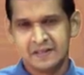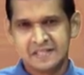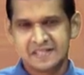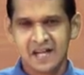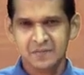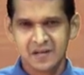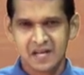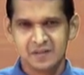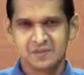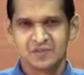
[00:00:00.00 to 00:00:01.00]

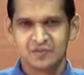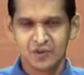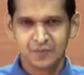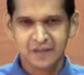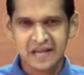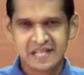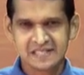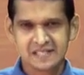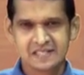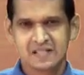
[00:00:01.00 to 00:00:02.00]
Sometimes for
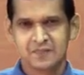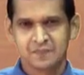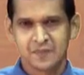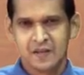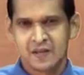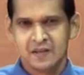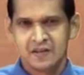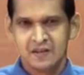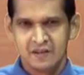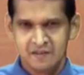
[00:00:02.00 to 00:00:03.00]
places
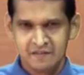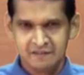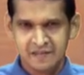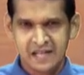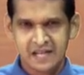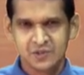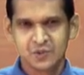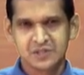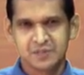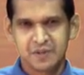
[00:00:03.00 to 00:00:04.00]
we can
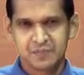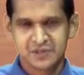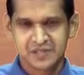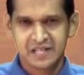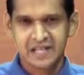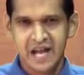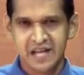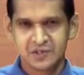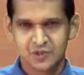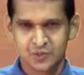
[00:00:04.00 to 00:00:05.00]
use the preposition
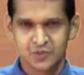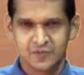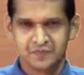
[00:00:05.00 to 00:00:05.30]
at to.